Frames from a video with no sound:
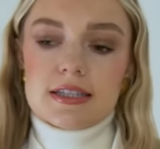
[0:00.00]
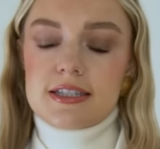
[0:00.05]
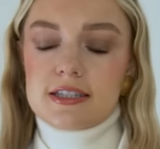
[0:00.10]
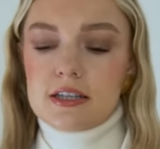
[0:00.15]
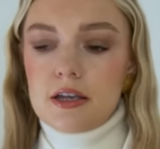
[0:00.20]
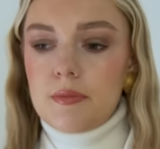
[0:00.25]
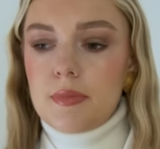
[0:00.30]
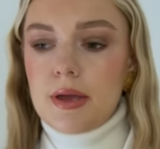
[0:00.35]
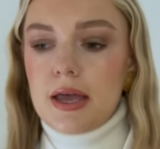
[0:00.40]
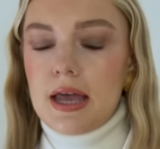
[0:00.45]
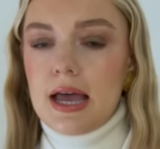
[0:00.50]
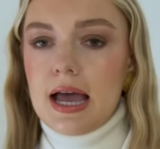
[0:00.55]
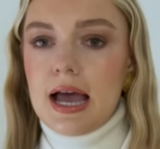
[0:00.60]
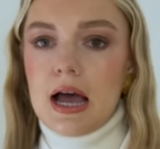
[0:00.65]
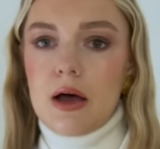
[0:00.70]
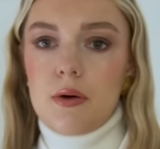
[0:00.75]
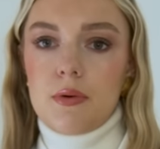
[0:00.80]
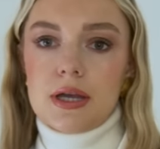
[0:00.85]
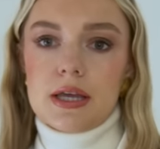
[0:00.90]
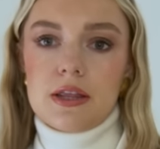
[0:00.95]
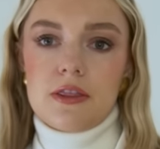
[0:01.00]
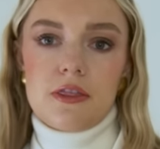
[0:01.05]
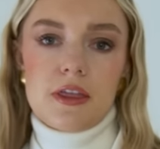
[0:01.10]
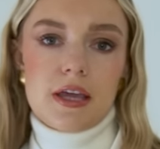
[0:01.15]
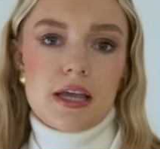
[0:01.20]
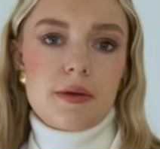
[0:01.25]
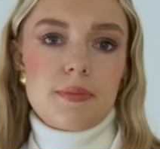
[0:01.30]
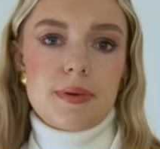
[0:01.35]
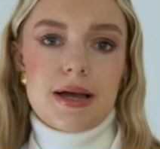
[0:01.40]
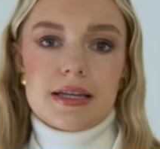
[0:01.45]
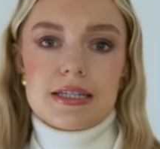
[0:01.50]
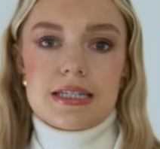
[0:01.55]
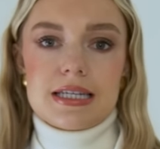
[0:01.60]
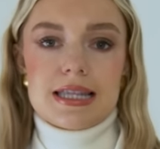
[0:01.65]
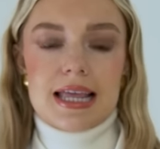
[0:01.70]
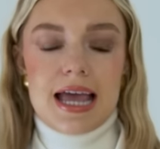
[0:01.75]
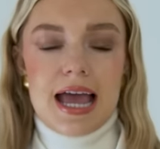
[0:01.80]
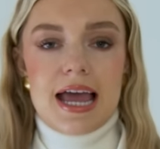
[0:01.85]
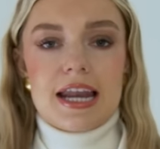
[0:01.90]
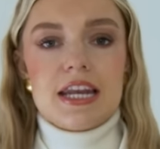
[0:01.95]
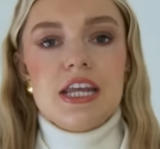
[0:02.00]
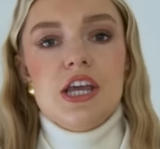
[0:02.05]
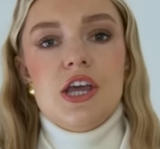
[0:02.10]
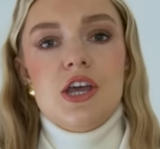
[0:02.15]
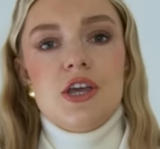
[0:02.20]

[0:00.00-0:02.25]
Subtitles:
summer, how we can think about it then,